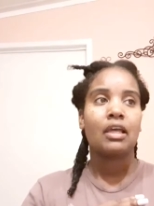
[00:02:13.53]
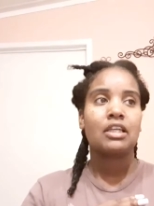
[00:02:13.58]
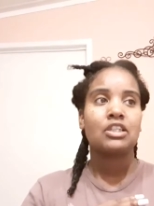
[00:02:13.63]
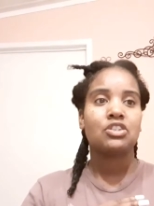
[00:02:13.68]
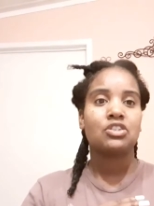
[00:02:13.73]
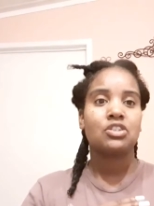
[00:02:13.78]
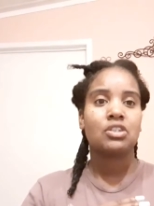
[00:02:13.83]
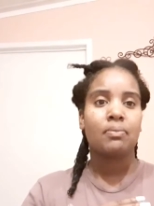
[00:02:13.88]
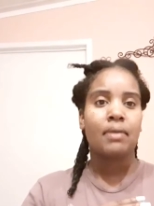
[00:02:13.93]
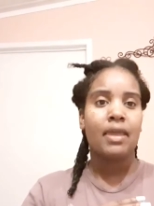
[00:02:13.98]

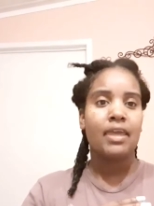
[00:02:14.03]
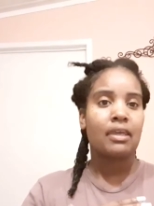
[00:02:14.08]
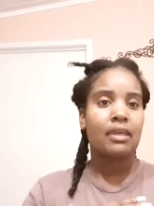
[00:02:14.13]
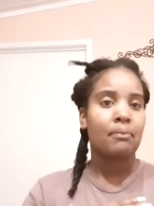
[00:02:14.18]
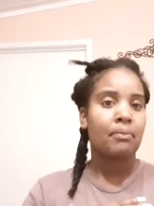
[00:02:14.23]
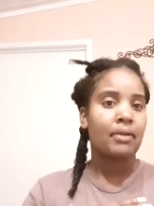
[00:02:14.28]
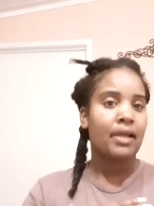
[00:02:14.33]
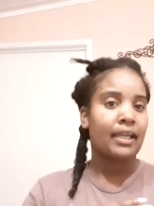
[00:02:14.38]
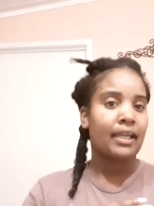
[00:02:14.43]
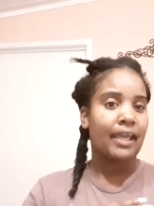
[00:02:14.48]
Jamaican
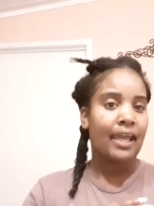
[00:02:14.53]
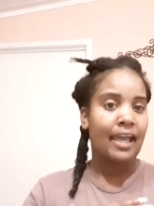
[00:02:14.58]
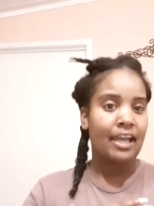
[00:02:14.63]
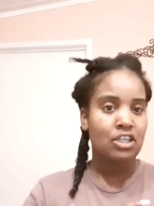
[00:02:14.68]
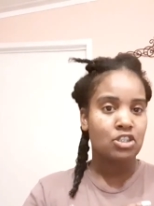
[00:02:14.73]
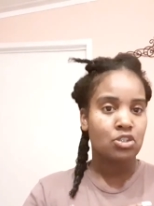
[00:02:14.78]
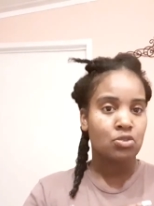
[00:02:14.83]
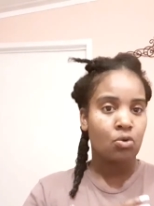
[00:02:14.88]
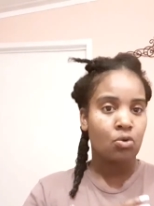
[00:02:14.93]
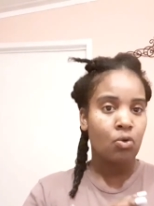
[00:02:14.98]
black
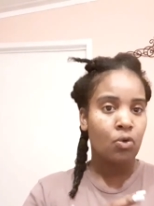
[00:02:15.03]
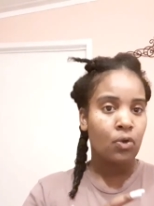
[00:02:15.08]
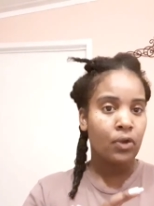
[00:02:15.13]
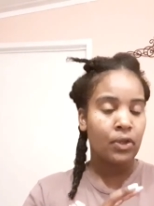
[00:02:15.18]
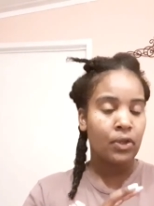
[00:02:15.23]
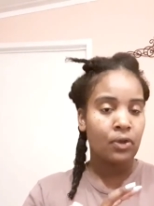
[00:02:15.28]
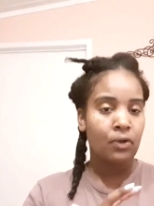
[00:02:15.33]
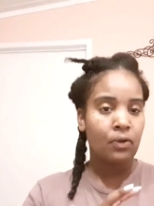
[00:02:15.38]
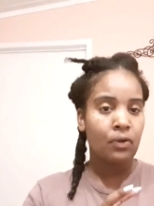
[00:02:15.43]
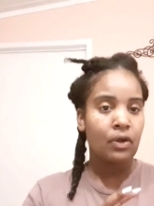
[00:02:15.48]
castor
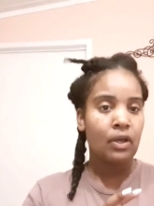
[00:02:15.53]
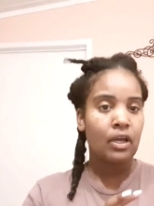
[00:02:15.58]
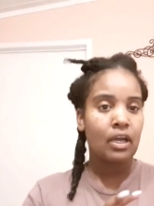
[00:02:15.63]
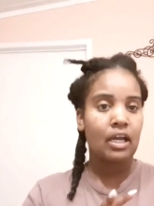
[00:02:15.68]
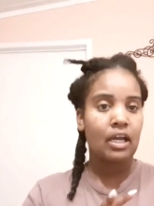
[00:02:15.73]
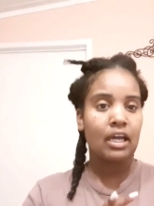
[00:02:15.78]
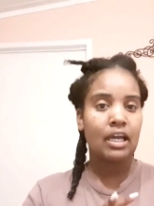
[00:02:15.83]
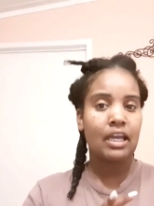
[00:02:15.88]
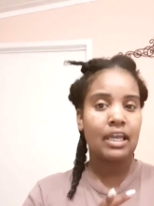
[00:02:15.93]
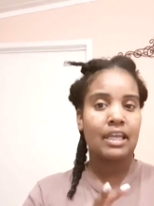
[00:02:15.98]
oil,
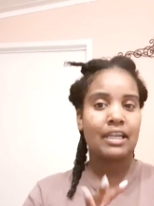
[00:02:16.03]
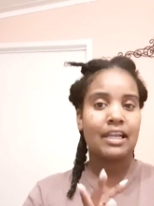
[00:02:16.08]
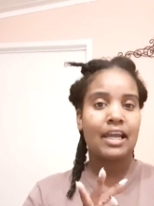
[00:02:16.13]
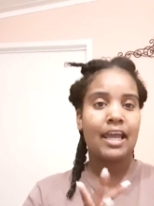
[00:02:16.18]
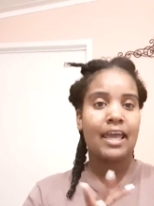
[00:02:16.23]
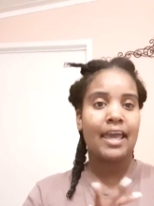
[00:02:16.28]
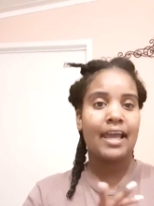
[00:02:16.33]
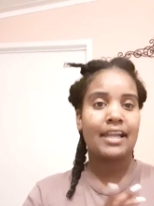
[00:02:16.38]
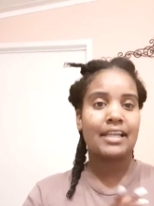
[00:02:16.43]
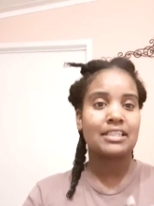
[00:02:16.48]
and I
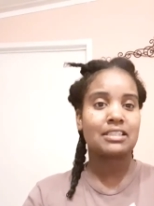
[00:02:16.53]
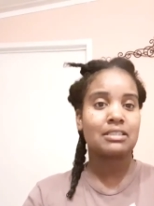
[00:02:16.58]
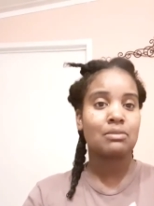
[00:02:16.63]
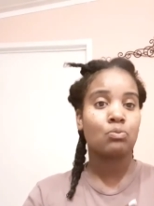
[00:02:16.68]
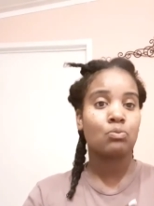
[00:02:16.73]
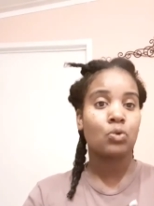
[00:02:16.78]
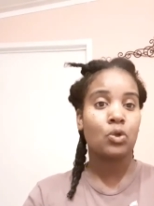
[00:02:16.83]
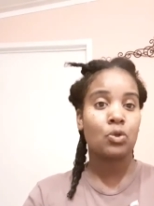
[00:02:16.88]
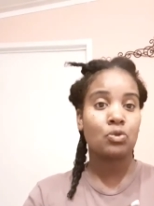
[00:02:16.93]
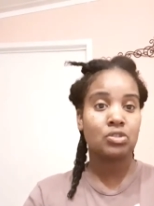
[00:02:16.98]
added some
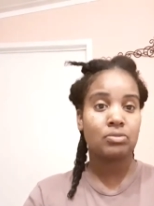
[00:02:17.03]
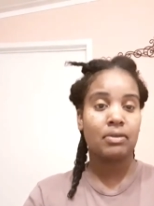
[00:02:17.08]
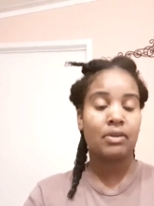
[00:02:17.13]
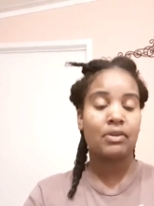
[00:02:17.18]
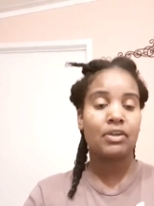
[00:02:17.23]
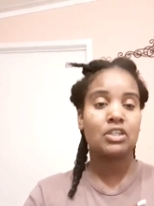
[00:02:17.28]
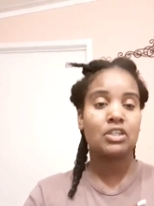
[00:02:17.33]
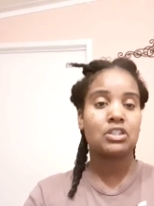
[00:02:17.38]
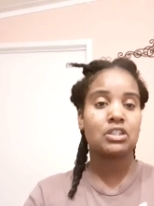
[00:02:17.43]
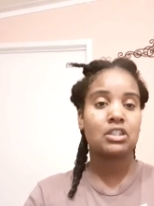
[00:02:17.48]

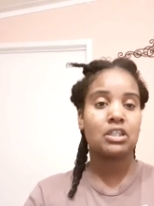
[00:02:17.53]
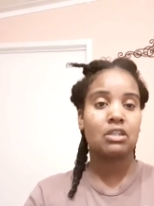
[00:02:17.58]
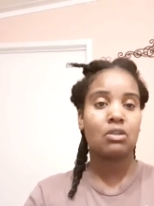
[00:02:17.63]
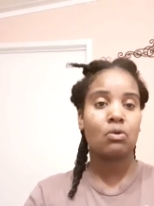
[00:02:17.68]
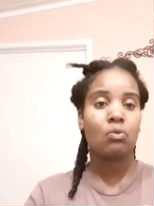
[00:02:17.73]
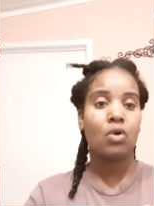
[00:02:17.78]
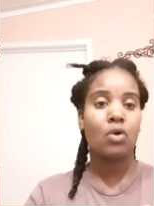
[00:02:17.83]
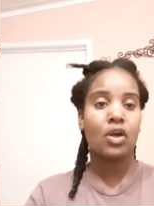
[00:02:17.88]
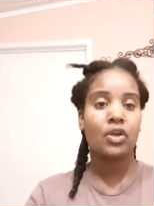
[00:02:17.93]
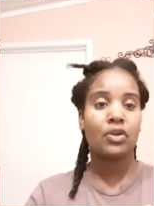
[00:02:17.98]
rosemary to the
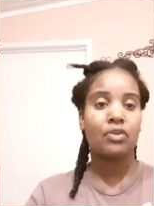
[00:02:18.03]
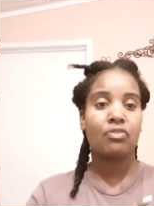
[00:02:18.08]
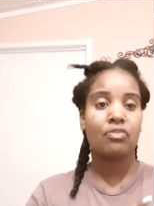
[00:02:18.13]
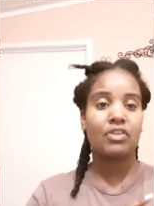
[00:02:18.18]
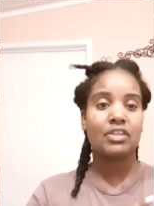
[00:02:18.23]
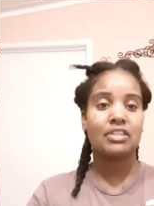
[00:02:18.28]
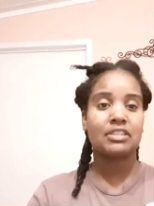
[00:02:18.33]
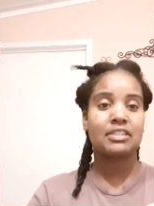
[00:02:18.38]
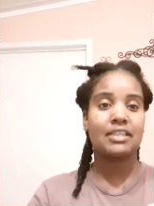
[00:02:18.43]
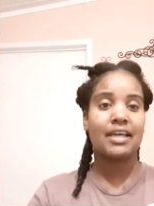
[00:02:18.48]
water
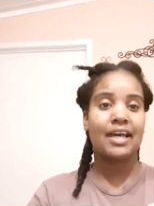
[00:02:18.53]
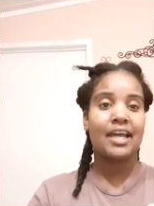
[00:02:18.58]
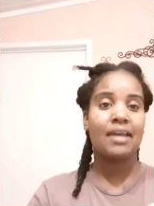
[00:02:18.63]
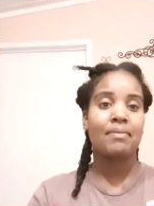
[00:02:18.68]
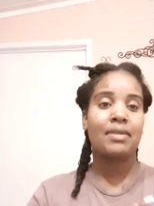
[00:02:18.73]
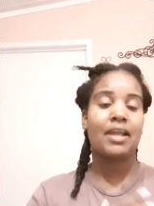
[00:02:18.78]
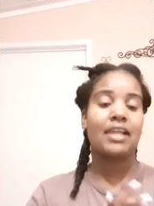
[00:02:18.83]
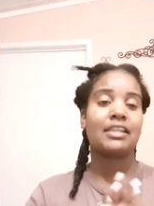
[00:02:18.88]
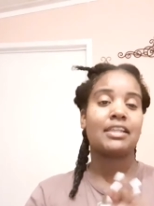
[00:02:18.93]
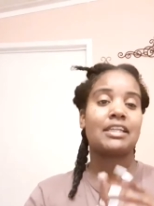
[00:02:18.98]
this time, and
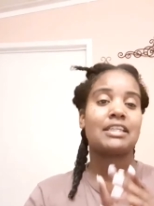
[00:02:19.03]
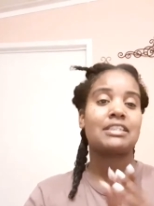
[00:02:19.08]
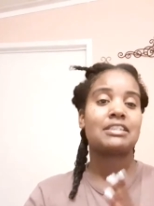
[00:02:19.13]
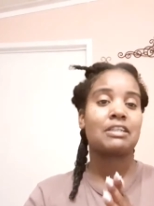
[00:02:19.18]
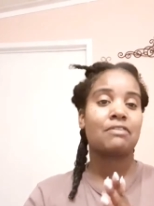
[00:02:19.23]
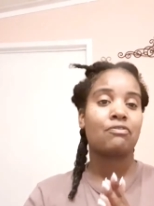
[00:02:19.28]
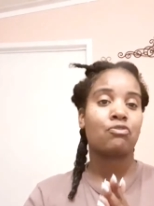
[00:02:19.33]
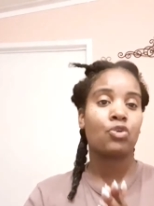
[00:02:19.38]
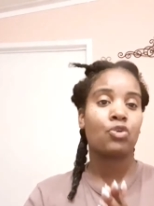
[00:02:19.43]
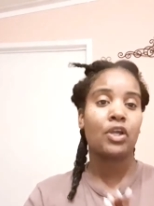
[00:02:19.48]
I let it
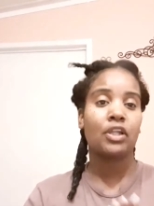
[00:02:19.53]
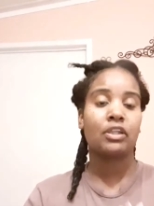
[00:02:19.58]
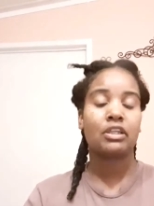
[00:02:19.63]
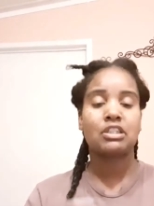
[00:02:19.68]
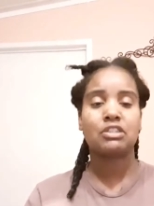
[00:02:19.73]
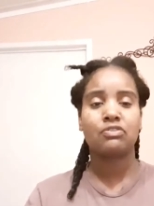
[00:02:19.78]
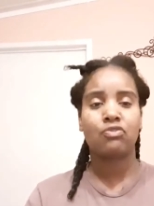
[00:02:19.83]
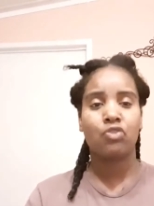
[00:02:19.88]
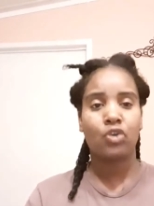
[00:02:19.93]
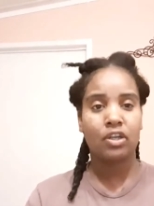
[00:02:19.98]
sit for at
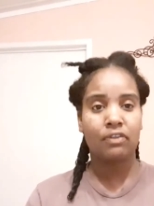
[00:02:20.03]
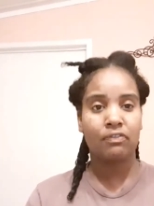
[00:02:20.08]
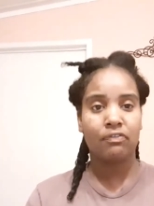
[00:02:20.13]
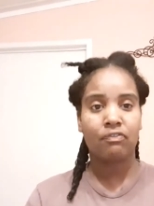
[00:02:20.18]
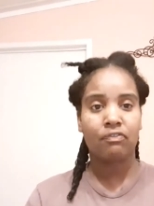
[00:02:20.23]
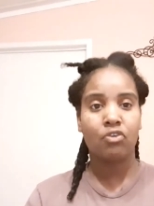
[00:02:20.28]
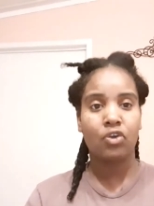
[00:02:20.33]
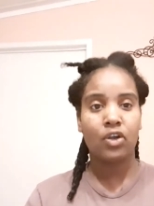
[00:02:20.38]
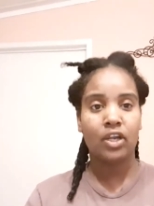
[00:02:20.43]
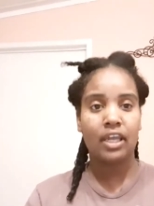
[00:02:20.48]
least
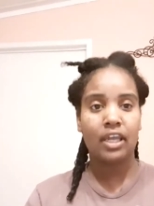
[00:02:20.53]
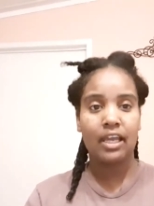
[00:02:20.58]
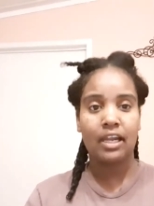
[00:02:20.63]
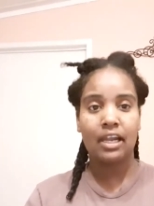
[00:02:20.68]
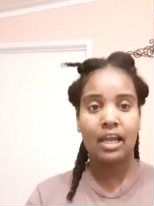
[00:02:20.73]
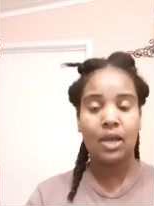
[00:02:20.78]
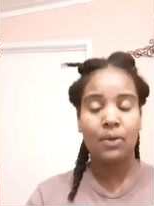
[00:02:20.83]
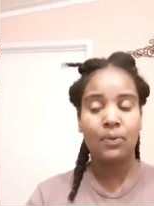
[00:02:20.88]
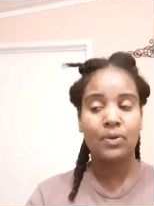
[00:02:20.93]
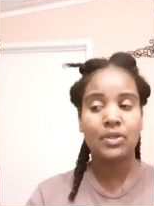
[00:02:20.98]
48
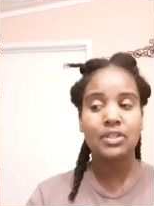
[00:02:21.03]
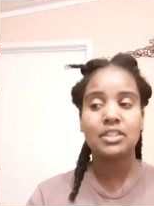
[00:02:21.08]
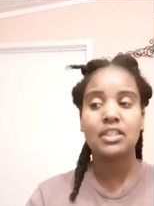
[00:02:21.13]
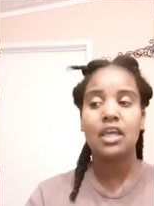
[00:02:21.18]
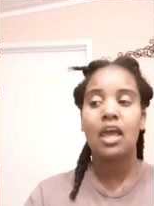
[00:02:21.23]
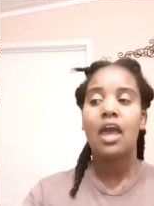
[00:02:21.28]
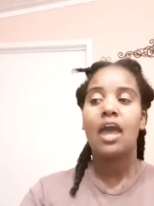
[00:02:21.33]
hours.